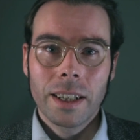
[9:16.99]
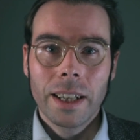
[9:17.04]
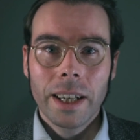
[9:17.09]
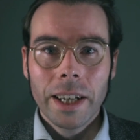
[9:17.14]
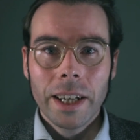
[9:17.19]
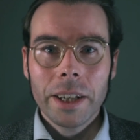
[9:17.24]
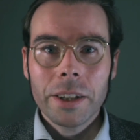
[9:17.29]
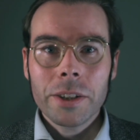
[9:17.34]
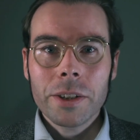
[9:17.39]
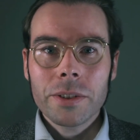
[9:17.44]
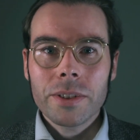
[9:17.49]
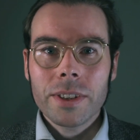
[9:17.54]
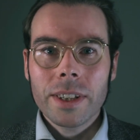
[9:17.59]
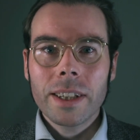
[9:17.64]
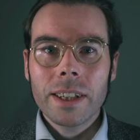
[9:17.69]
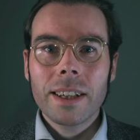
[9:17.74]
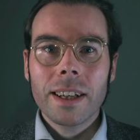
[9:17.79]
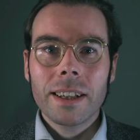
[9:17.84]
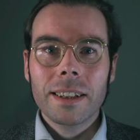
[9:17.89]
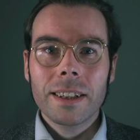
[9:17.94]
Here you see
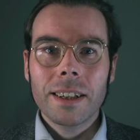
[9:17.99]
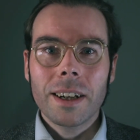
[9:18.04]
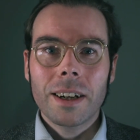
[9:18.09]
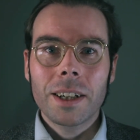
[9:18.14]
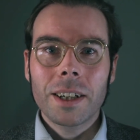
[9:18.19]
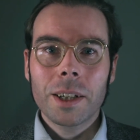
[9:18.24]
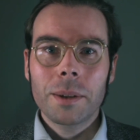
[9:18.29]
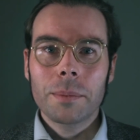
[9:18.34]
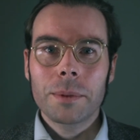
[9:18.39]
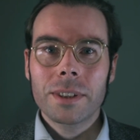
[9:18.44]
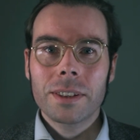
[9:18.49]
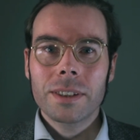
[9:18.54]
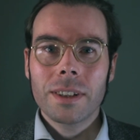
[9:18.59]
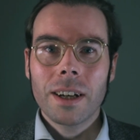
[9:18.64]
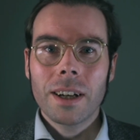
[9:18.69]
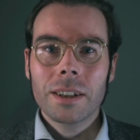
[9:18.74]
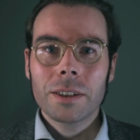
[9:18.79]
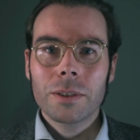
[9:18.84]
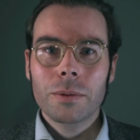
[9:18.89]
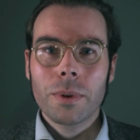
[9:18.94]
that the argument
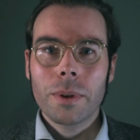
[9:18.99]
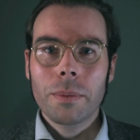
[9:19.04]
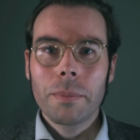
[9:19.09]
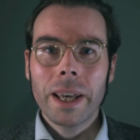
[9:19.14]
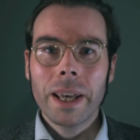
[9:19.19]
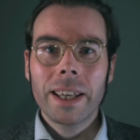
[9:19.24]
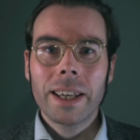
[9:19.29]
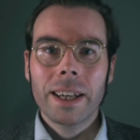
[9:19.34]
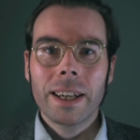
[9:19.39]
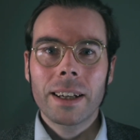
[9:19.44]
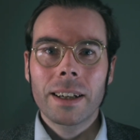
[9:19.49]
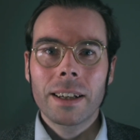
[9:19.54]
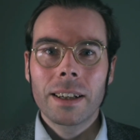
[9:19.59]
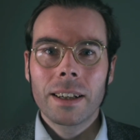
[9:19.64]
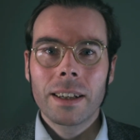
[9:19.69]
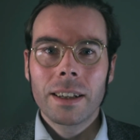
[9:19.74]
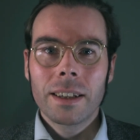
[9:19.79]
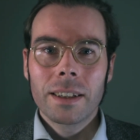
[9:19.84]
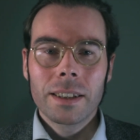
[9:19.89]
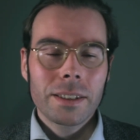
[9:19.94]
starts with making
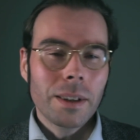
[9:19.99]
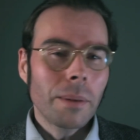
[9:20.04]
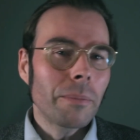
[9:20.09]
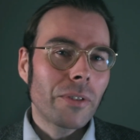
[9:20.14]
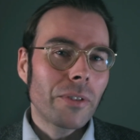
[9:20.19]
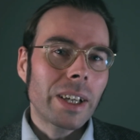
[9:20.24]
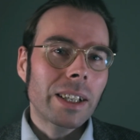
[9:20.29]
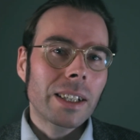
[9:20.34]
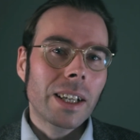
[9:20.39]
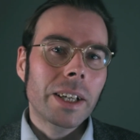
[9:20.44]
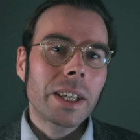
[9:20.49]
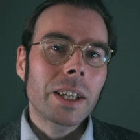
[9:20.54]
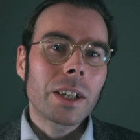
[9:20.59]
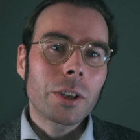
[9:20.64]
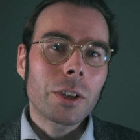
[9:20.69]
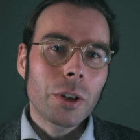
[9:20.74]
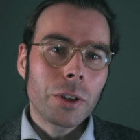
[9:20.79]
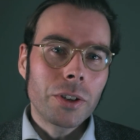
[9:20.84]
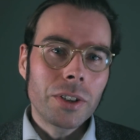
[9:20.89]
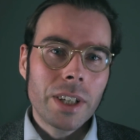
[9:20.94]
something like a
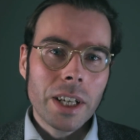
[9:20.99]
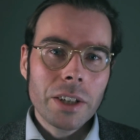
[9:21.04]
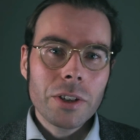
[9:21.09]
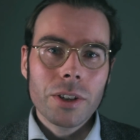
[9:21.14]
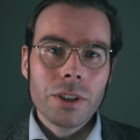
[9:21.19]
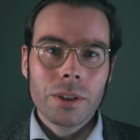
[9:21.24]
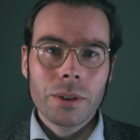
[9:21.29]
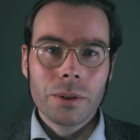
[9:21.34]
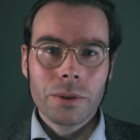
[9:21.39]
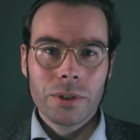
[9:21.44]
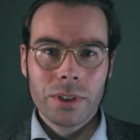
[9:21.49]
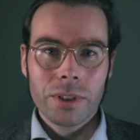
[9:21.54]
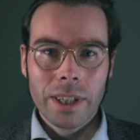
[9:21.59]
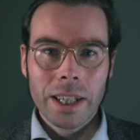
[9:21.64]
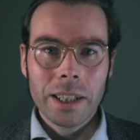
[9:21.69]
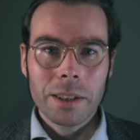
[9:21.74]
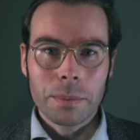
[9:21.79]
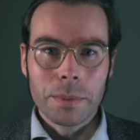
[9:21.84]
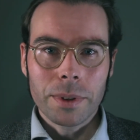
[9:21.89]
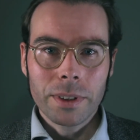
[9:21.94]
conditional
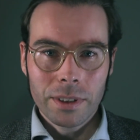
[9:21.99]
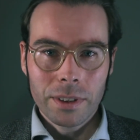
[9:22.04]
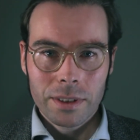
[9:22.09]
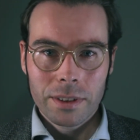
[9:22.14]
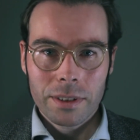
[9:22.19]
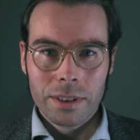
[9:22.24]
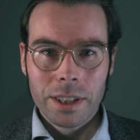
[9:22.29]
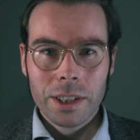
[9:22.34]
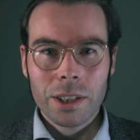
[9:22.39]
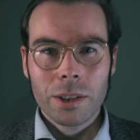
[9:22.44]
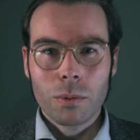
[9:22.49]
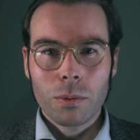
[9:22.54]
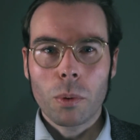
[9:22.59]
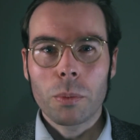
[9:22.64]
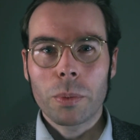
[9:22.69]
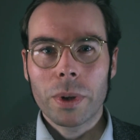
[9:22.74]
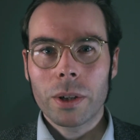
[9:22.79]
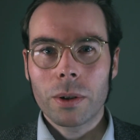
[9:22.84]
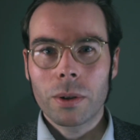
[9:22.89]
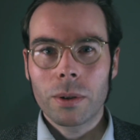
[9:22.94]
statement. This is what
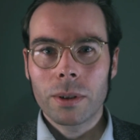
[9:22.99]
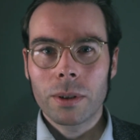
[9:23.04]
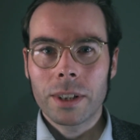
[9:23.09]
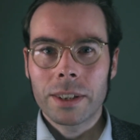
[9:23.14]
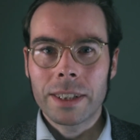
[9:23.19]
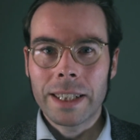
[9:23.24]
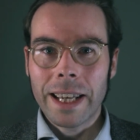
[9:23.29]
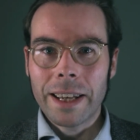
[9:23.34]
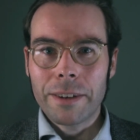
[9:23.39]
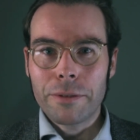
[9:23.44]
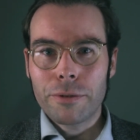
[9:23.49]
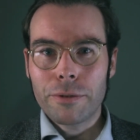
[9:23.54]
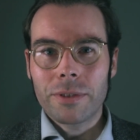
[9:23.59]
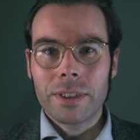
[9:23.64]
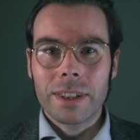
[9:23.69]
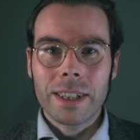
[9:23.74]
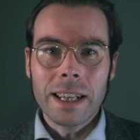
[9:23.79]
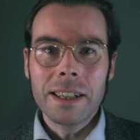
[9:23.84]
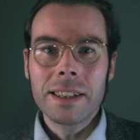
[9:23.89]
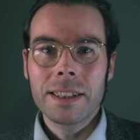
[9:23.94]
we call an
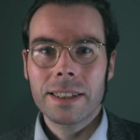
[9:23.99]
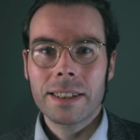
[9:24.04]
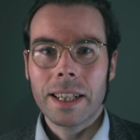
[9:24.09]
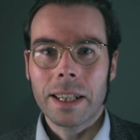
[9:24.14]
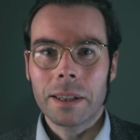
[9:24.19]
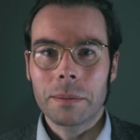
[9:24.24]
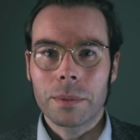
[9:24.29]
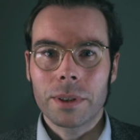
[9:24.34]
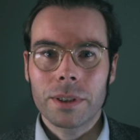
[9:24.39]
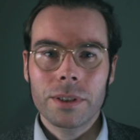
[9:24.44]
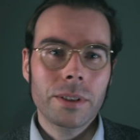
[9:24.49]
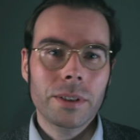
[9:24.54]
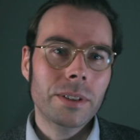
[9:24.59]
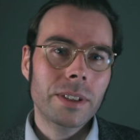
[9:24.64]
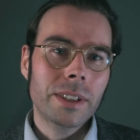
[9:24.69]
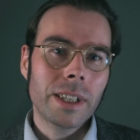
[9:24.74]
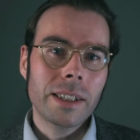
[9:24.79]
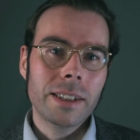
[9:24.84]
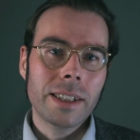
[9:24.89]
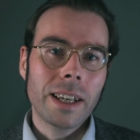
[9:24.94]
if-then statement. So it
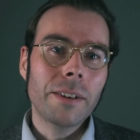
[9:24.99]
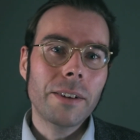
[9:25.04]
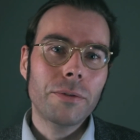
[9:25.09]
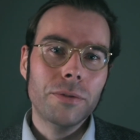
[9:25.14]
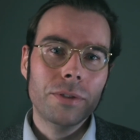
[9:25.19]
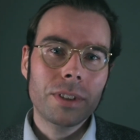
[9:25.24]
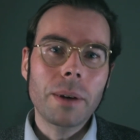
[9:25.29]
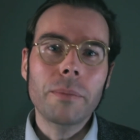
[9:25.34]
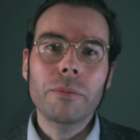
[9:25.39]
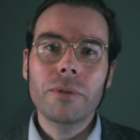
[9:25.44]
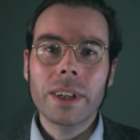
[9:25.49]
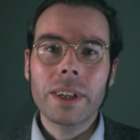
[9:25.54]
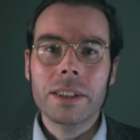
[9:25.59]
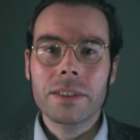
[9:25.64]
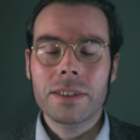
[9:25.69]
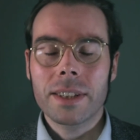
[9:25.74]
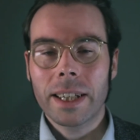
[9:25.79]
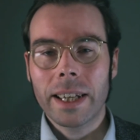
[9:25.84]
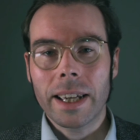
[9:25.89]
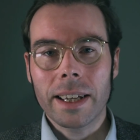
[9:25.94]
says if something is
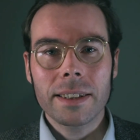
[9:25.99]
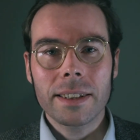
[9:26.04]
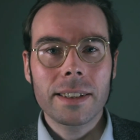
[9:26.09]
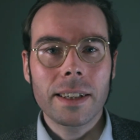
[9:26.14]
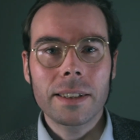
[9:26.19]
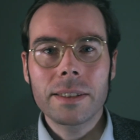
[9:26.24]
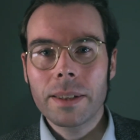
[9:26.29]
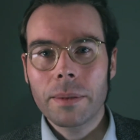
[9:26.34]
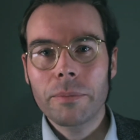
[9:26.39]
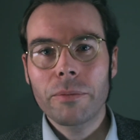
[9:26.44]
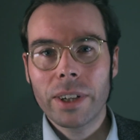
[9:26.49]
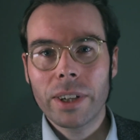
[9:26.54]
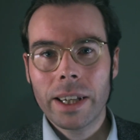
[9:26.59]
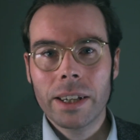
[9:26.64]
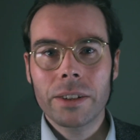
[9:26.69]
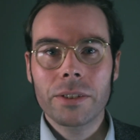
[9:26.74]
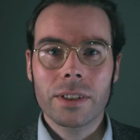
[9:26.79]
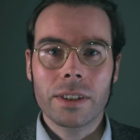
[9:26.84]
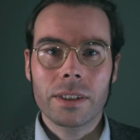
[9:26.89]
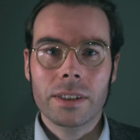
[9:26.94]
the case, then something
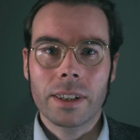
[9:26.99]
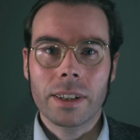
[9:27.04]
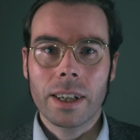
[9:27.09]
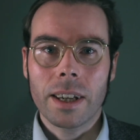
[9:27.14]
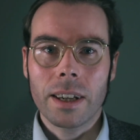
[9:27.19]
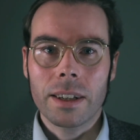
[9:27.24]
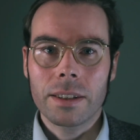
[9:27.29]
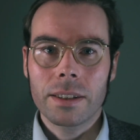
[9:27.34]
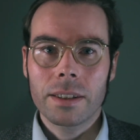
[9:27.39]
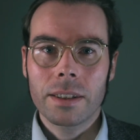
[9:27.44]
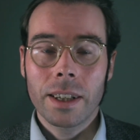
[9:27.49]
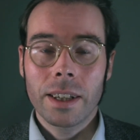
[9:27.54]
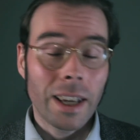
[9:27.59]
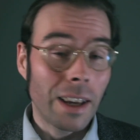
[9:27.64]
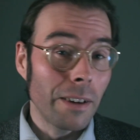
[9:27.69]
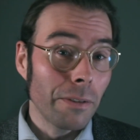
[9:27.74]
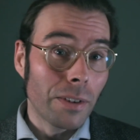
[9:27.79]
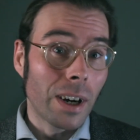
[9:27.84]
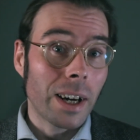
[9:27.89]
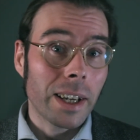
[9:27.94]
else is the case.
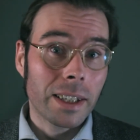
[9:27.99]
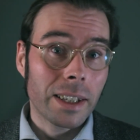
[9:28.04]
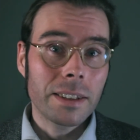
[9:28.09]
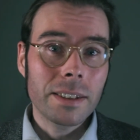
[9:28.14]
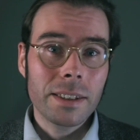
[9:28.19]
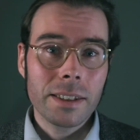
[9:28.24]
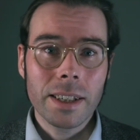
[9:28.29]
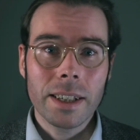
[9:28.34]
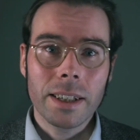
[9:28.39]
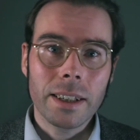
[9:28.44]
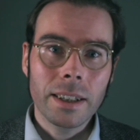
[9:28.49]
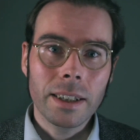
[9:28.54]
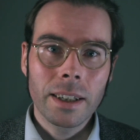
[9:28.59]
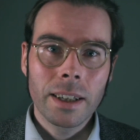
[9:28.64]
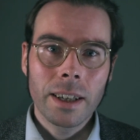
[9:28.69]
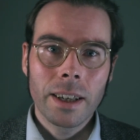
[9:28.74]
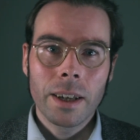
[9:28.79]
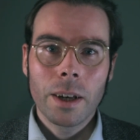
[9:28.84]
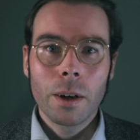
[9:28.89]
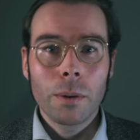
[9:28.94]
If I can see,
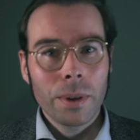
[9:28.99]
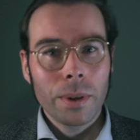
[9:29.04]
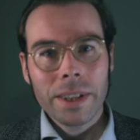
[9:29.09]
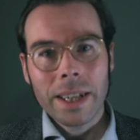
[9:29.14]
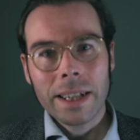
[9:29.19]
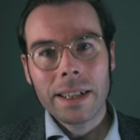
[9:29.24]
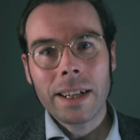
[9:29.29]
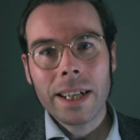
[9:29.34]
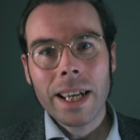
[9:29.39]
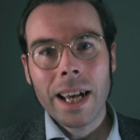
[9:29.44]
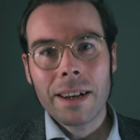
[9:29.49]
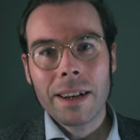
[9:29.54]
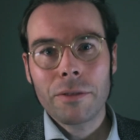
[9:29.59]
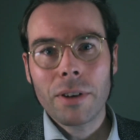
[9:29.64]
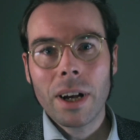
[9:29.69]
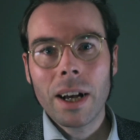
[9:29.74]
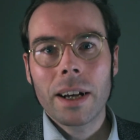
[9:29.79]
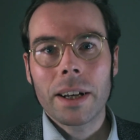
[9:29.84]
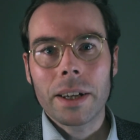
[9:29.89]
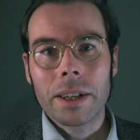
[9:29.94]
well then I have
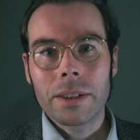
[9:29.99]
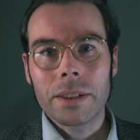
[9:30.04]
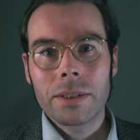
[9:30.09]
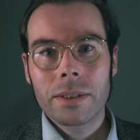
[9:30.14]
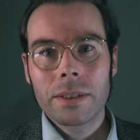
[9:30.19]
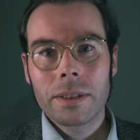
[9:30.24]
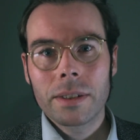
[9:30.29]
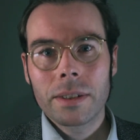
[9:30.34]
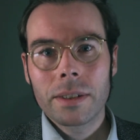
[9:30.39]
eyes.